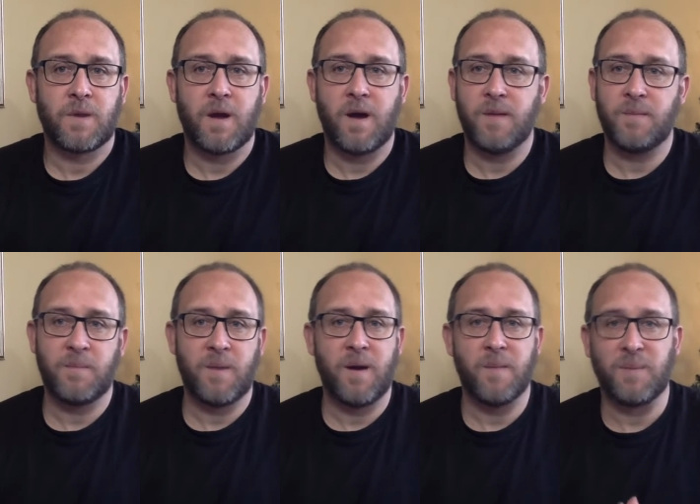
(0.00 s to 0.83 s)
I,
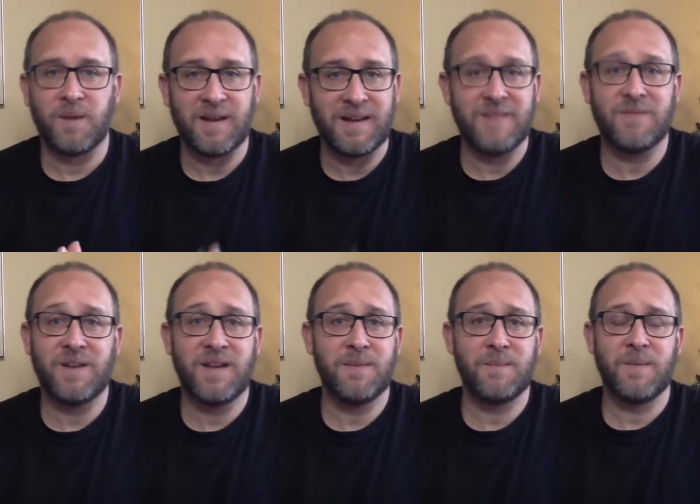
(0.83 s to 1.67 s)
I believe in
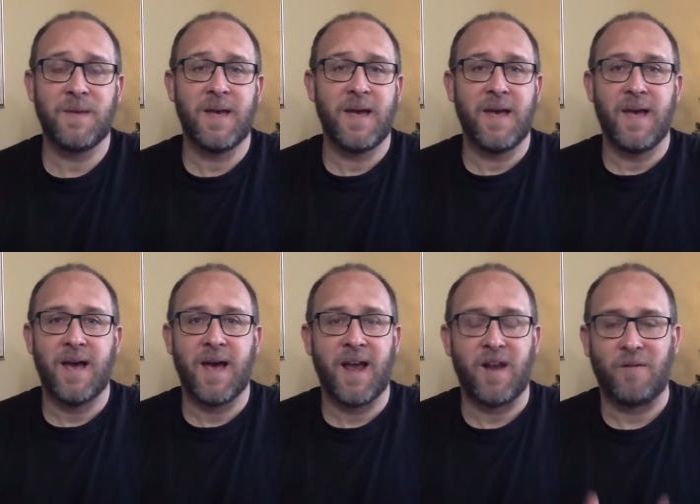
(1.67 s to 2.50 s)
him and